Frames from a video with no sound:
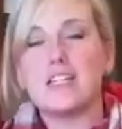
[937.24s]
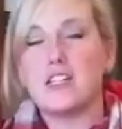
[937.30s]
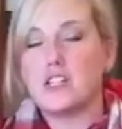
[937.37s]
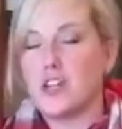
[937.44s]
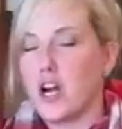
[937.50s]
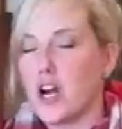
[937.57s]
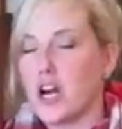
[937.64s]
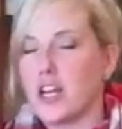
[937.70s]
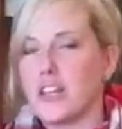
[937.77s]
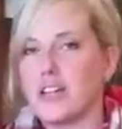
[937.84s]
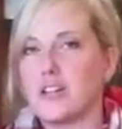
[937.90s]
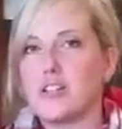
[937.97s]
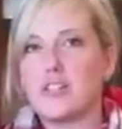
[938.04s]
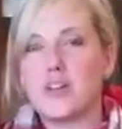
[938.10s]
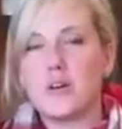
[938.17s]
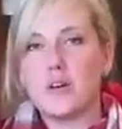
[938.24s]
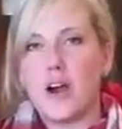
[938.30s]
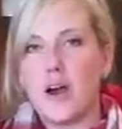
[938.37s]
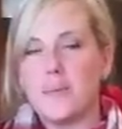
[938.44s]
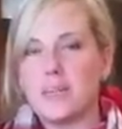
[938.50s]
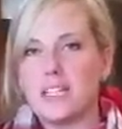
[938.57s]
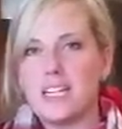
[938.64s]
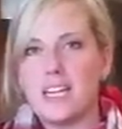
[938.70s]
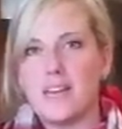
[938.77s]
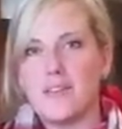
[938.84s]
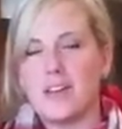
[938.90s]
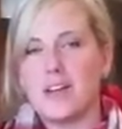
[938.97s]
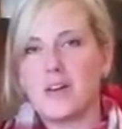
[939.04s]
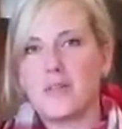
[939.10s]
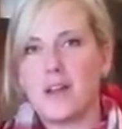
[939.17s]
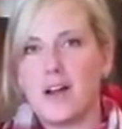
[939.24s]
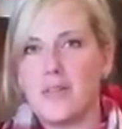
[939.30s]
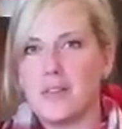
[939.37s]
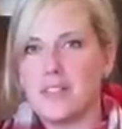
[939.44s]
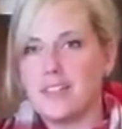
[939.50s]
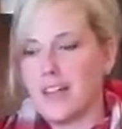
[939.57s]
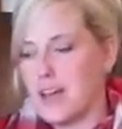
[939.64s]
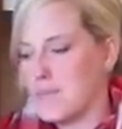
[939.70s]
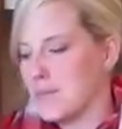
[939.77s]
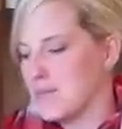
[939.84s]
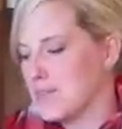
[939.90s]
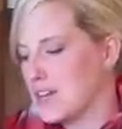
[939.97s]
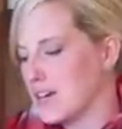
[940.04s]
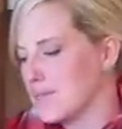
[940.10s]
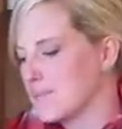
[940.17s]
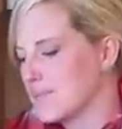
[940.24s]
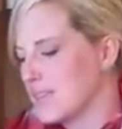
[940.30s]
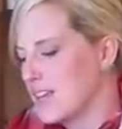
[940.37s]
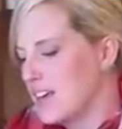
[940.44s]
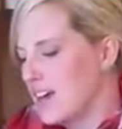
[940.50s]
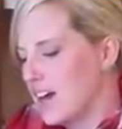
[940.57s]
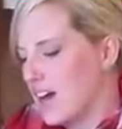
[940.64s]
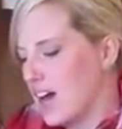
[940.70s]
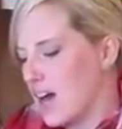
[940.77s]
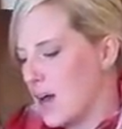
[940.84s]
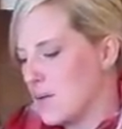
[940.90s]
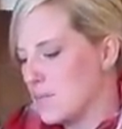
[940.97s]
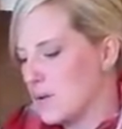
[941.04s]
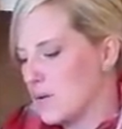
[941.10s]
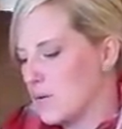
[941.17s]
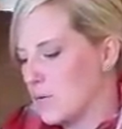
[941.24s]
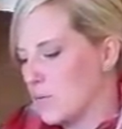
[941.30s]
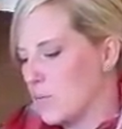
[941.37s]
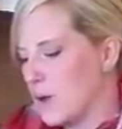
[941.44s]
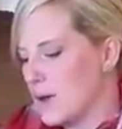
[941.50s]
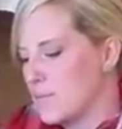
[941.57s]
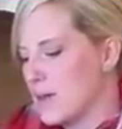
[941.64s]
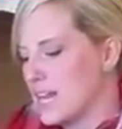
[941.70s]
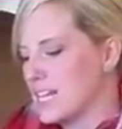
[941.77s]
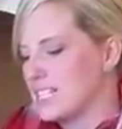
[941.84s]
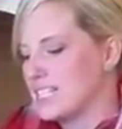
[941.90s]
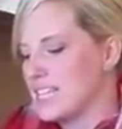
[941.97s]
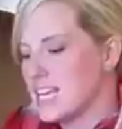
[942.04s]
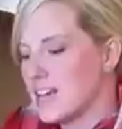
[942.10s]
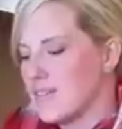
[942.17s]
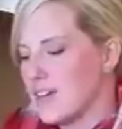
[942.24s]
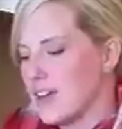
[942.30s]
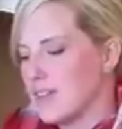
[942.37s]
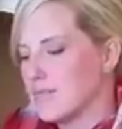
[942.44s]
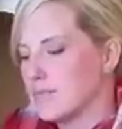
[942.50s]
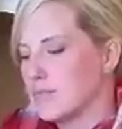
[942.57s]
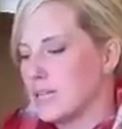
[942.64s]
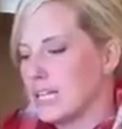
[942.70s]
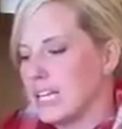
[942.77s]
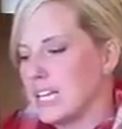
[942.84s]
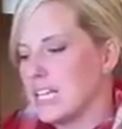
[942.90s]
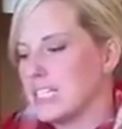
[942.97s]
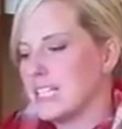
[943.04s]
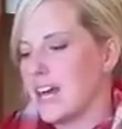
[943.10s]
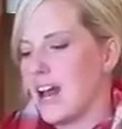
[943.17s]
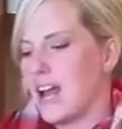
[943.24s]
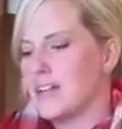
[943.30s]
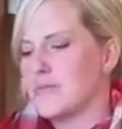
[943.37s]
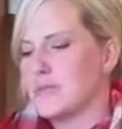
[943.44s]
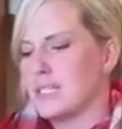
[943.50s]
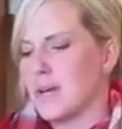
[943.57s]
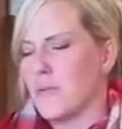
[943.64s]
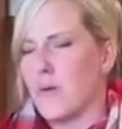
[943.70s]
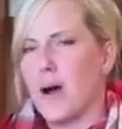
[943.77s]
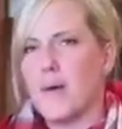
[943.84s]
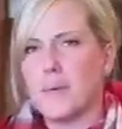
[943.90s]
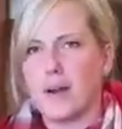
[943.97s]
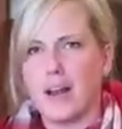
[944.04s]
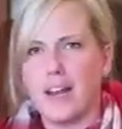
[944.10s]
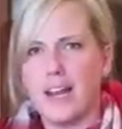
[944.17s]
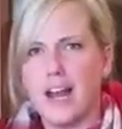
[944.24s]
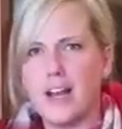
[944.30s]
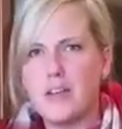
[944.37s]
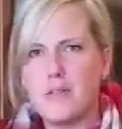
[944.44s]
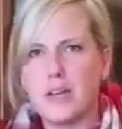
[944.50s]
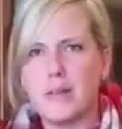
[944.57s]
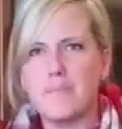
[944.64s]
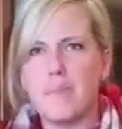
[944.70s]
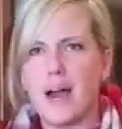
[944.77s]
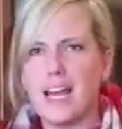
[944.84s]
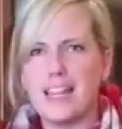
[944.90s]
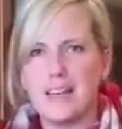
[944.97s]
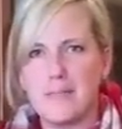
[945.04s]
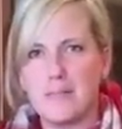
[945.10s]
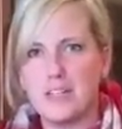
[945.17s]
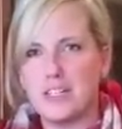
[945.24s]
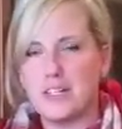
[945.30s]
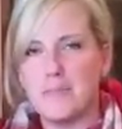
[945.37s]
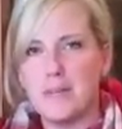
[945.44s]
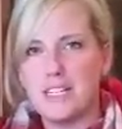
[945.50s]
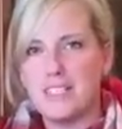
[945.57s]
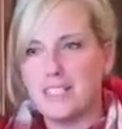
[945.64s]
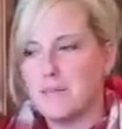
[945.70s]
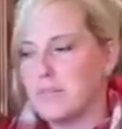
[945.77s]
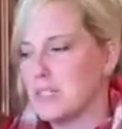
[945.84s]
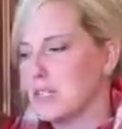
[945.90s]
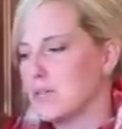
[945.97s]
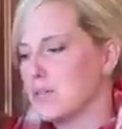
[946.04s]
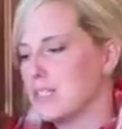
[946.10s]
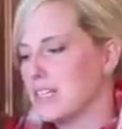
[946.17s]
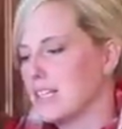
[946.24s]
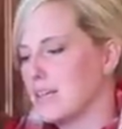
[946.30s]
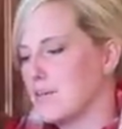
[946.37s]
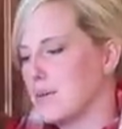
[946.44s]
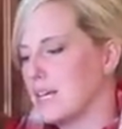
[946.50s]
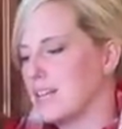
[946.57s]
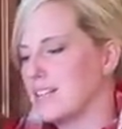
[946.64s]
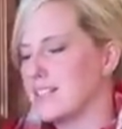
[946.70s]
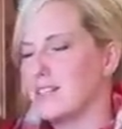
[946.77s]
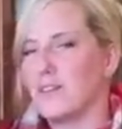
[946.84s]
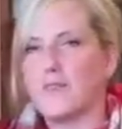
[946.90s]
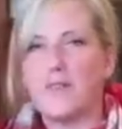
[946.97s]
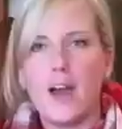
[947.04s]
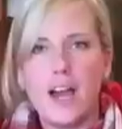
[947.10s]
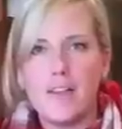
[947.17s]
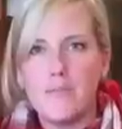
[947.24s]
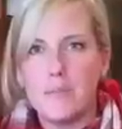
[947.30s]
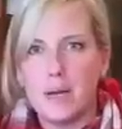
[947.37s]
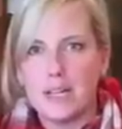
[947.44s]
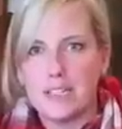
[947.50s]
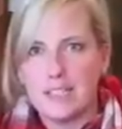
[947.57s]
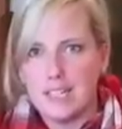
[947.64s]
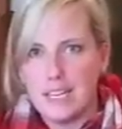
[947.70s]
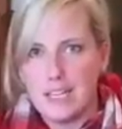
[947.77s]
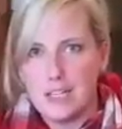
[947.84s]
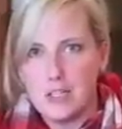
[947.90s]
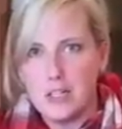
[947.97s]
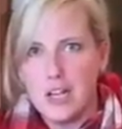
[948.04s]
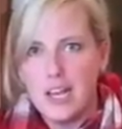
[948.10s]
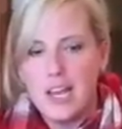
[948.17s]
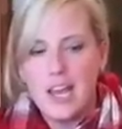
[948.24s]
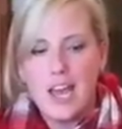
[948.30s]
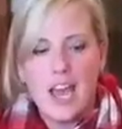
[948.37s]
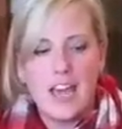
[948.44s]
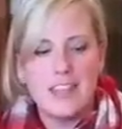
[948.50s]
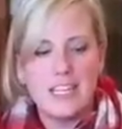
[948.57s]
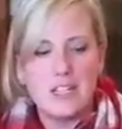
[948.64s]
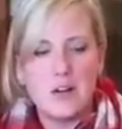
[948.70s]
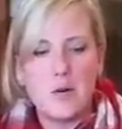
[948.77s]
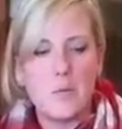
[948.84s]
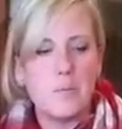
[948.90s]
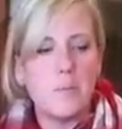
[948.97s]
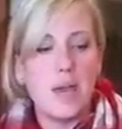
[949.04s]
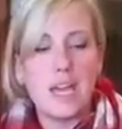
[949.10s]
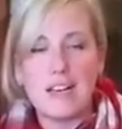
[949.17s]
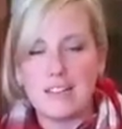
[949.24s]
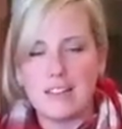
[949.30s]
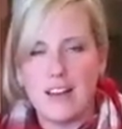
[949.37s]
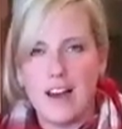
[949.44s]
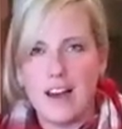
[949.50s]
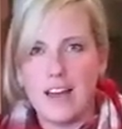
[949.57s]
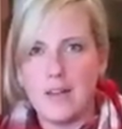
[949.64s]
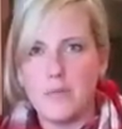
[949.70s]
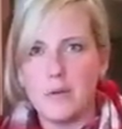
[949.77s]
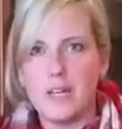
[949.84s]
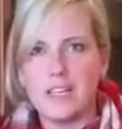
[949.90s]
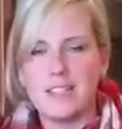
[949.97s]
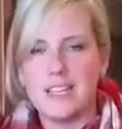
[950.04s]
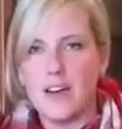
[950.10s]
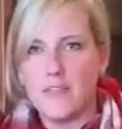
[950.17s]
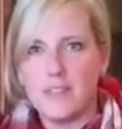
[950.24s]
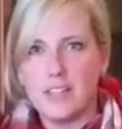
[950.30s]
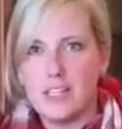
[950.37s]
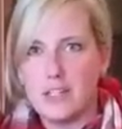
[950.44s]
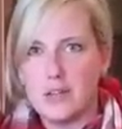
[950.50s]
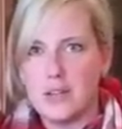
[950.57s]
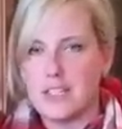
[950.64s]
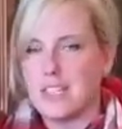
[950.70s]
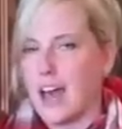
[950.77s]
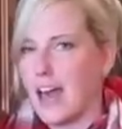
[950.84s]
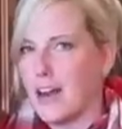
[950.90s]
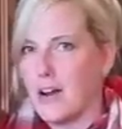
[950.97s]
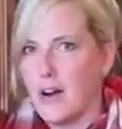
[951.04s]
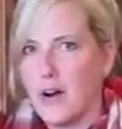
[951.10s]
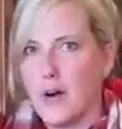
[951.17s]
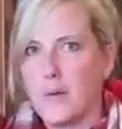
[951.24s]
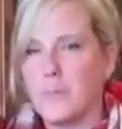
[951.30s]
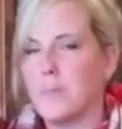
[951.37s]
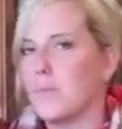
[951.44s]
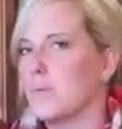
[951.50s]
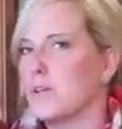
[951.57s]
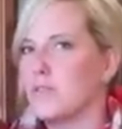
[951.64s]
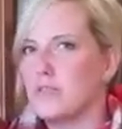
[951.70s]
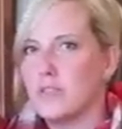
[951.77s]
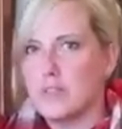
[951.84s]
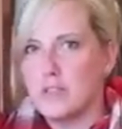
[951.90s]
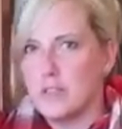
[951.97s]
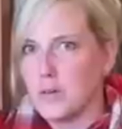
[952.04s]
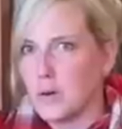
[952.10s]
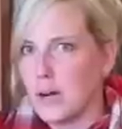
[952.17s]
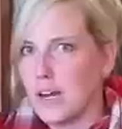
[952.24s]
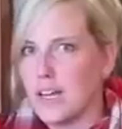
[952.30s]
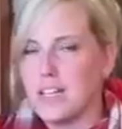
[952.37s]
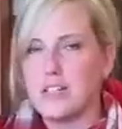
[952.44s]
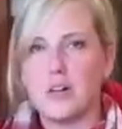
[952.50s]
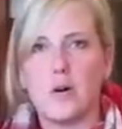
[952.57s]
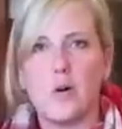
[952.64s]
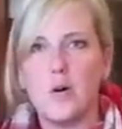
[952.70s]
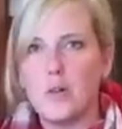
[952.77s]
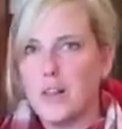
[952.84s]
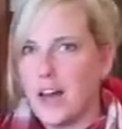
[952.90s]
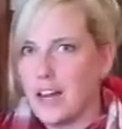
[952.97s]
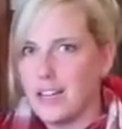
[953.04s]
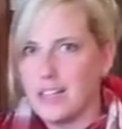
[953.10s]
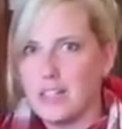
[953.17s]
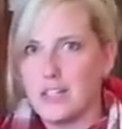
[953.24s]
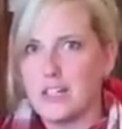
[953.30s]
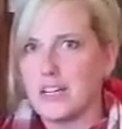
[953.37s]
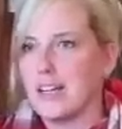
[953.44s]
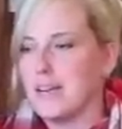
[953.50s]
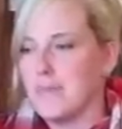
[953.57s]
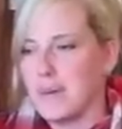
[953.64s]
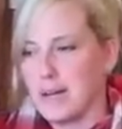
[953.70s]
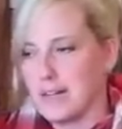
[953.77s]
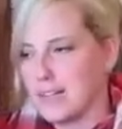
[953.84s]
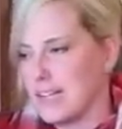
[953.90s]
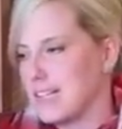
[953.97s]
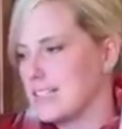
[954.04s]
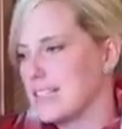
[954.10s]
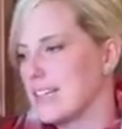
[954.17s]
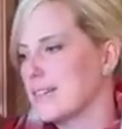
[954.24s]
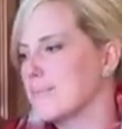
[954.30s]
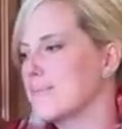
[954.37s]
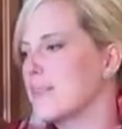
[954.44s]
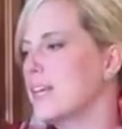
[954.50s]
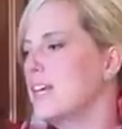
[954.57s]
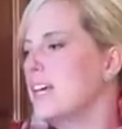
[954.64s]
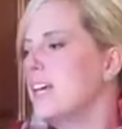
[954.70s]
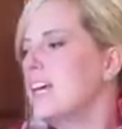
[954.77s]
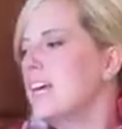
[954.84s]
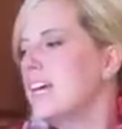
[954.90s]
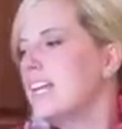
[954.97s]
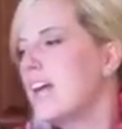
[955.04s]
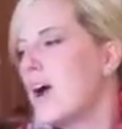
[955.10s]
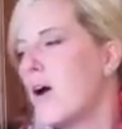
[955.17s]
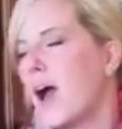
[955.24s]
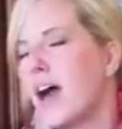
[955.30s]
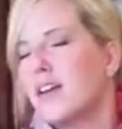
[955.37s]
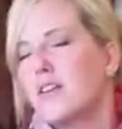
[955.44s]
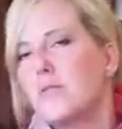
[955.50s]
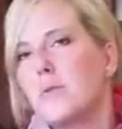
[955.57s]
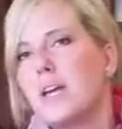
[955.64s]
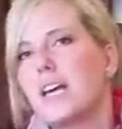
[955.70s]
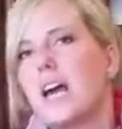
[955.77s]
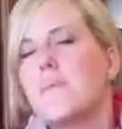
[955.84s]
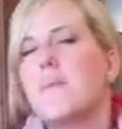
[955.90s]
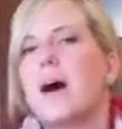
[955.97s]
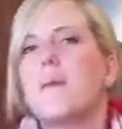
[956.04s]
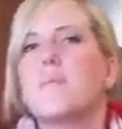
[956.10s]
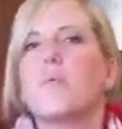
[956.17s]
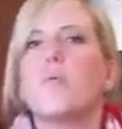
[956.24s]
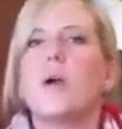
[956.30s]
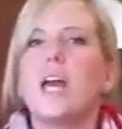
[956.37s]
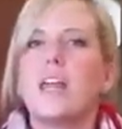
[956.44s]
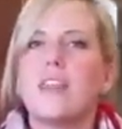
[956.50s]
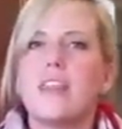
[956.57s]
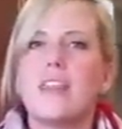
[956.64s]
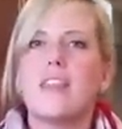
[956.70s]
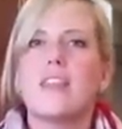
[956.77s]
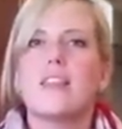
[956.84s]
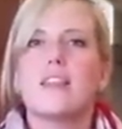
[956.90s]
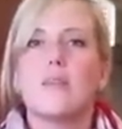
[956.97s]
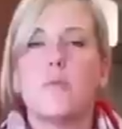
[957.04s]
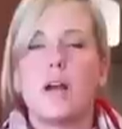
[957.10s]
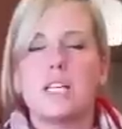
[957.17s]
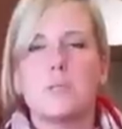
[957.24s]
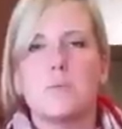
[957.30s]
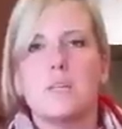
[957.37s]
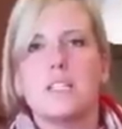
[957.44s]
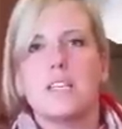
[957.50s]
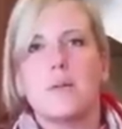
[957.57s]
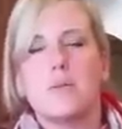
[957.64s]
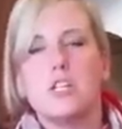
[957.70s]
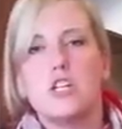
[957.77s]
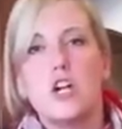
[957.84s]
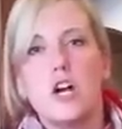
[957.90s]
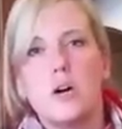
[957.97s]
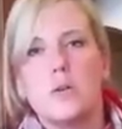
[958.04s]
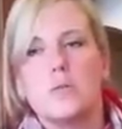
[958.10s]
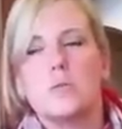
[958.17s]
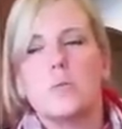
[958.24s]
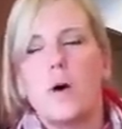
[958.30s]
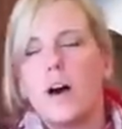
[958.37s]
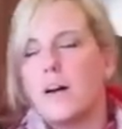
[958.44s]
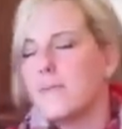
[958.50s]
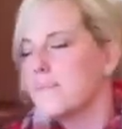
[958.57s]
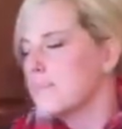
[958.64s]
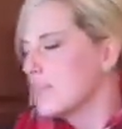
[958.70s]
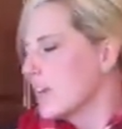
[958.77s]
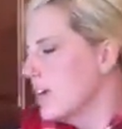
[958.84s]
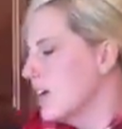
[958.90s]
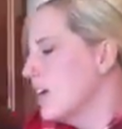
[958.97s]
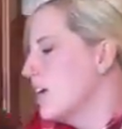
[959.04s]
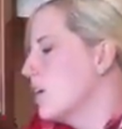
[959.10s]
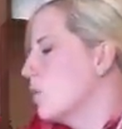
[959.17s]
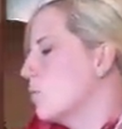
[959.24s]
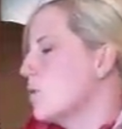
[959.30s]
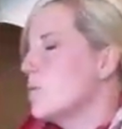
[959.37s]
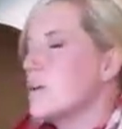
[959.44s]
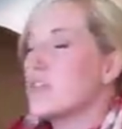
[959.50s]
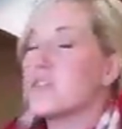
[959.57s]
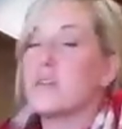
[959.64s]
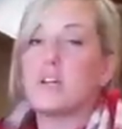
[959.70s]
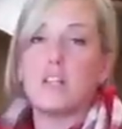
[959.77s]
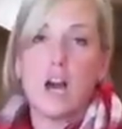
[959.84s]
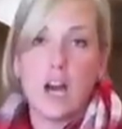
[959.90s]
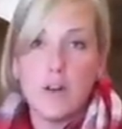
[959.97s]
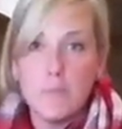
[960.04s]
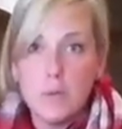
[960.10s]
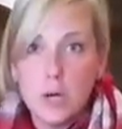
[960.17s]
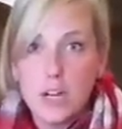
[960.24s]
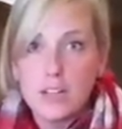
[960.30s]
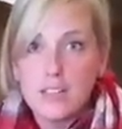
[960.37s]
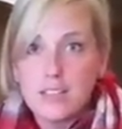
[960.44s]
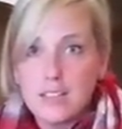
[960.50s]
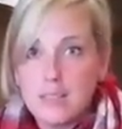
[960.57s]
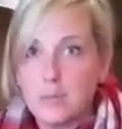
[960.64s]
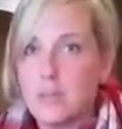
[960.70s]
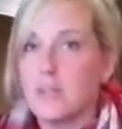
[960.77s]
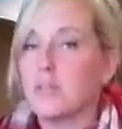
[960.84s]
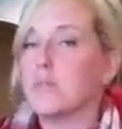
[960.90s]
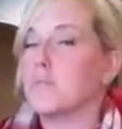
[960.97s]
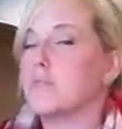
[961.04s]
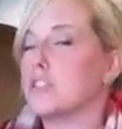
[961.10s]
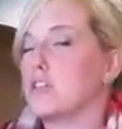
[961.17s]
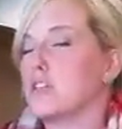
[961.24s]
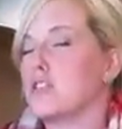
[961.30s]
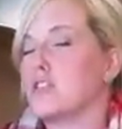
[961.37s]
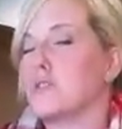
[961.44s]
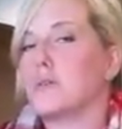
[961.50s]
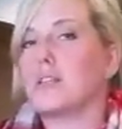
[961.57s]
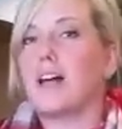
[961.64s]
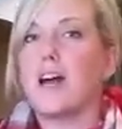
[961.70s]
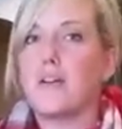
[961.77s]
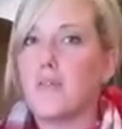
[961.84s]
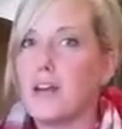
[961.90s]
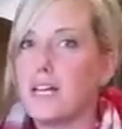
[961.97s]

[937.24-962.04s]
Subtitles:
in a jar that are so commonly given around this time of year. What made us think of it really is that I was at Walmart and now you can buy them, which to me seems so silly because they're $5 each and they don't make a lot, and we can definitely do this at home with food storage, a whole lot easier and better tasting. Now, how did we come up with the recipes that we chose? Well, we went through a lot of books, we searched through a lot of